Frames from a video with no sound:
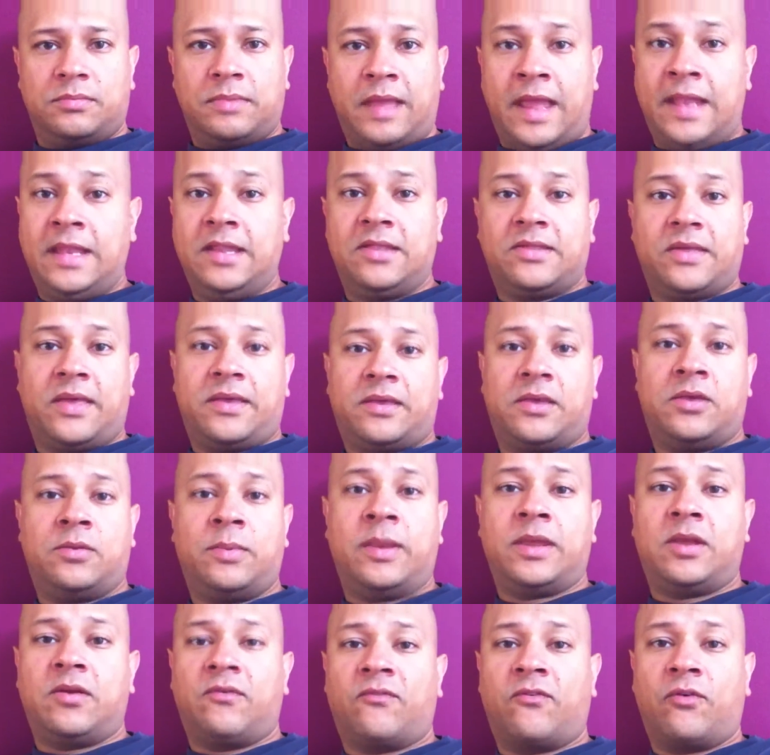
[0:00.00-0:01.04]
anything, you
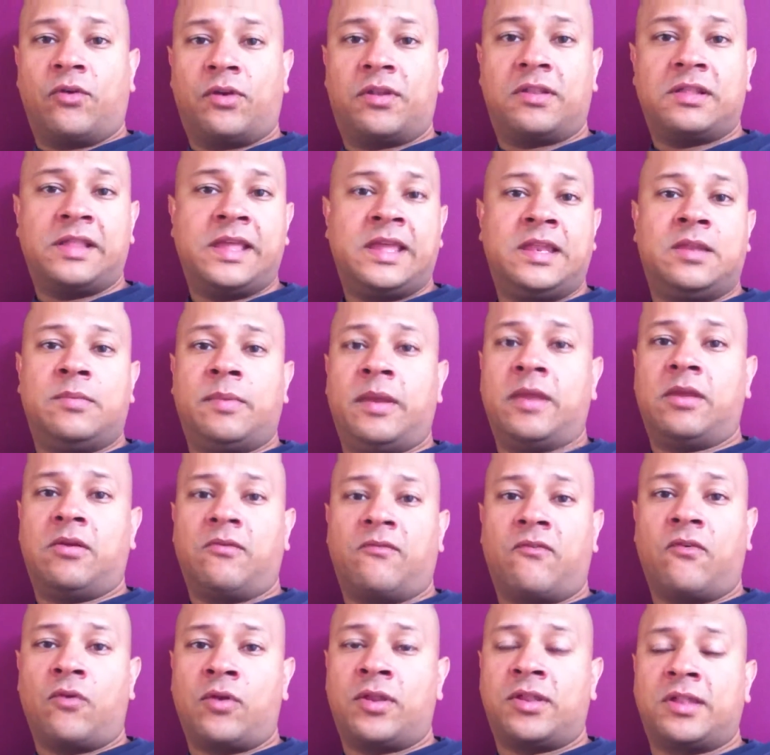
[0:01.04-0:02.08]
make your first lead, you make your
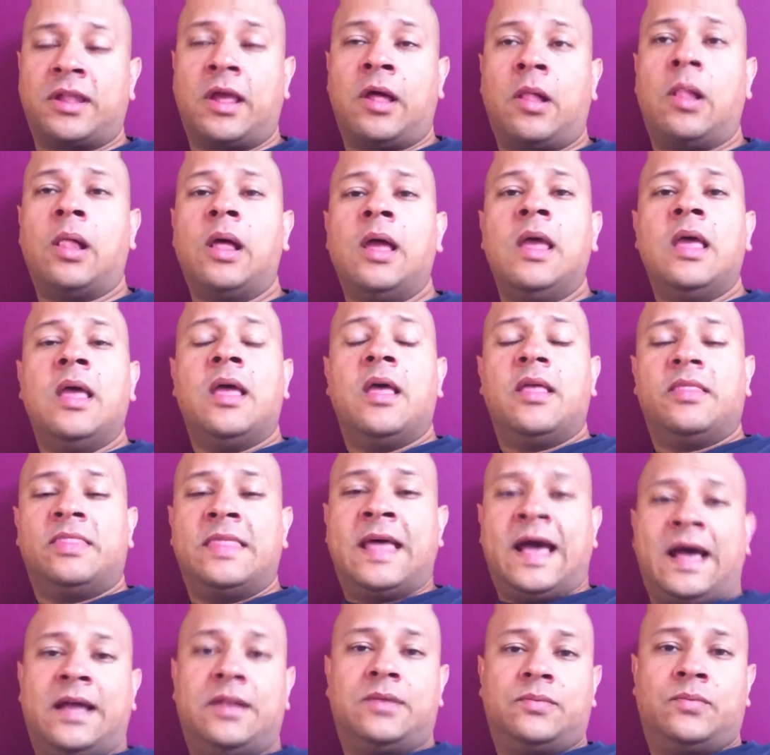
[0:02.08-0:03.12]
first sale,
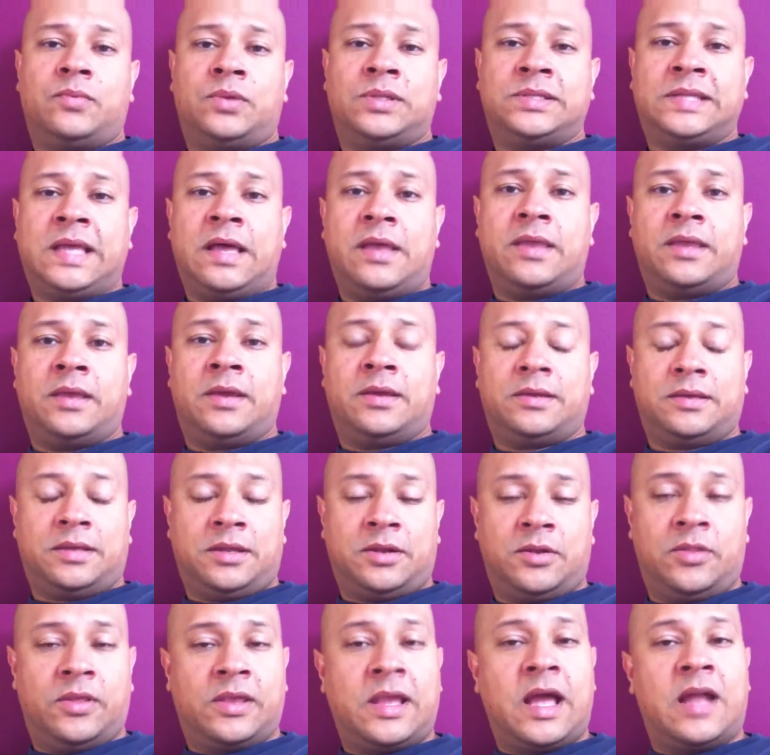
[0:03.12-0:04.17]
that will tell you,
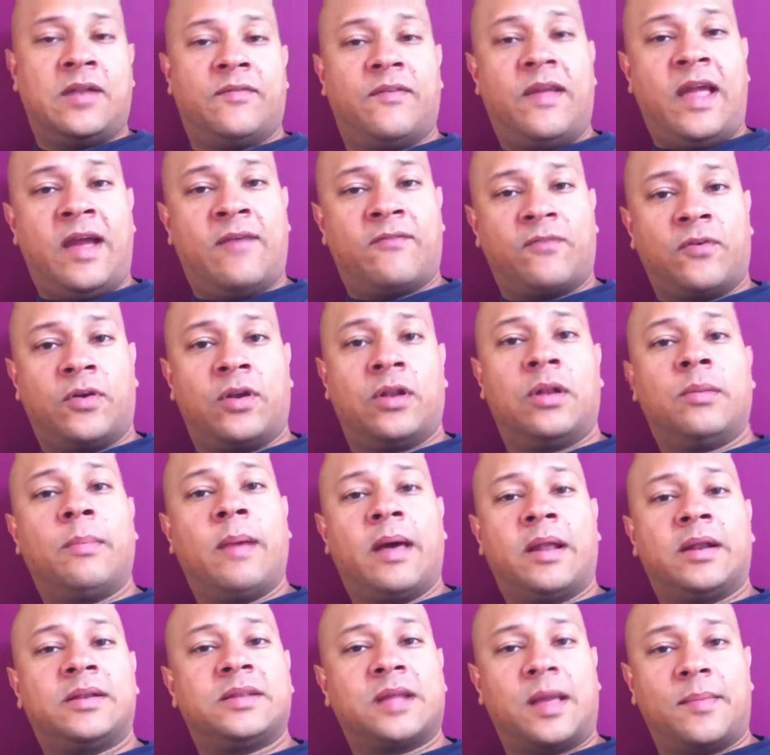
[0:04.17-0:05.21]
the kind of effort and
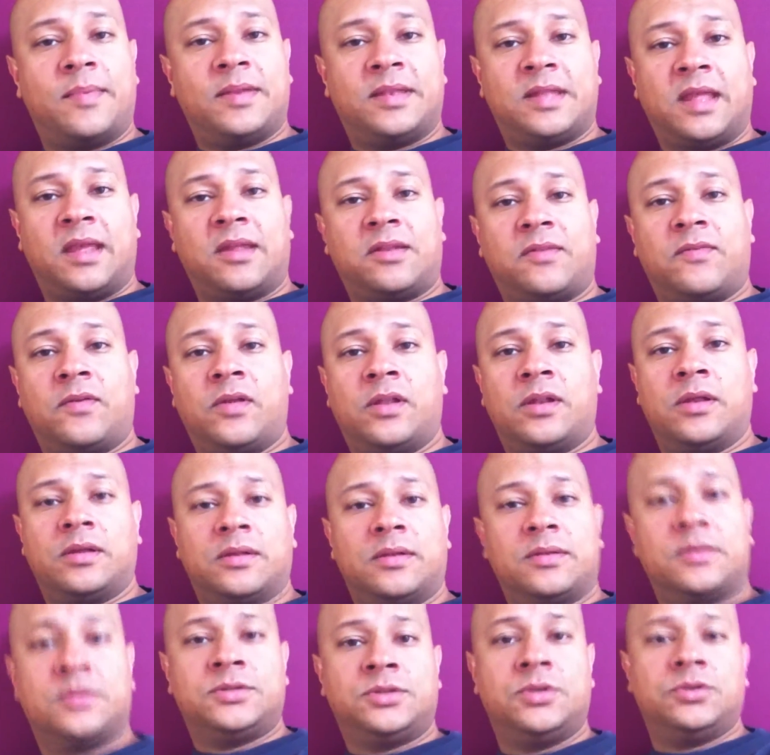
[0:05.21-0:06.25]
amount of time it takes for you
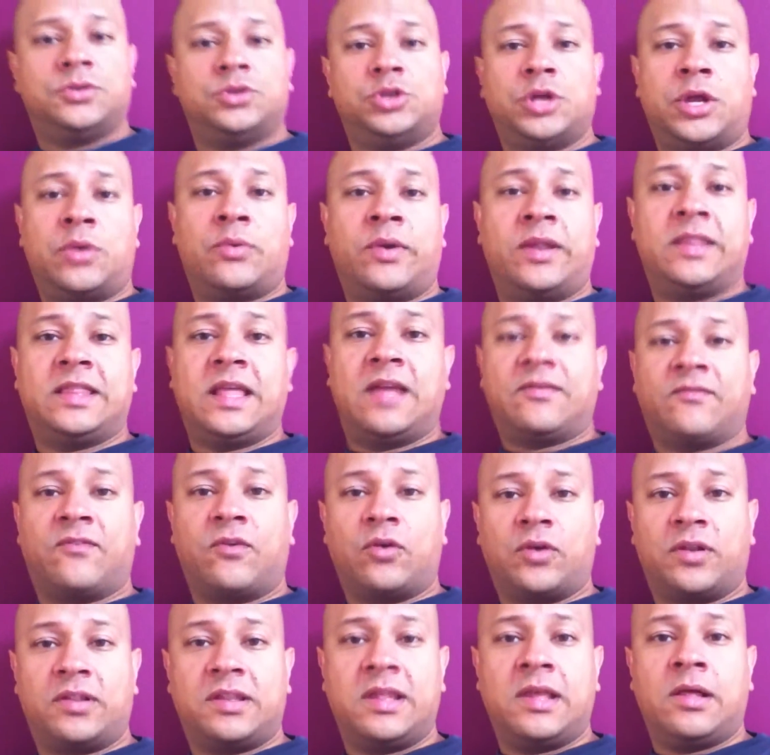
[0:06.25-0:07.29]
to generate that
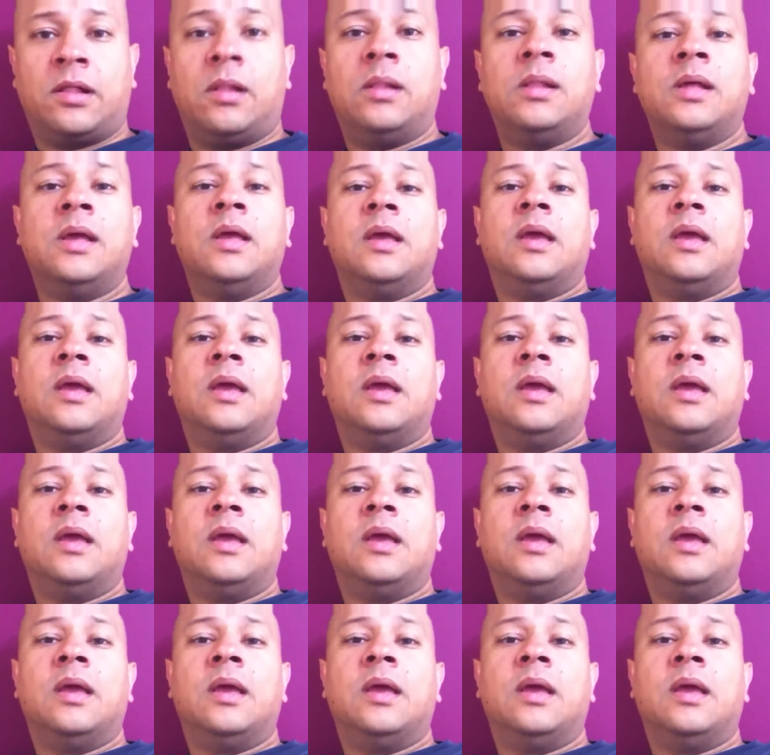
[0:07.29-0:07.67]
first deal.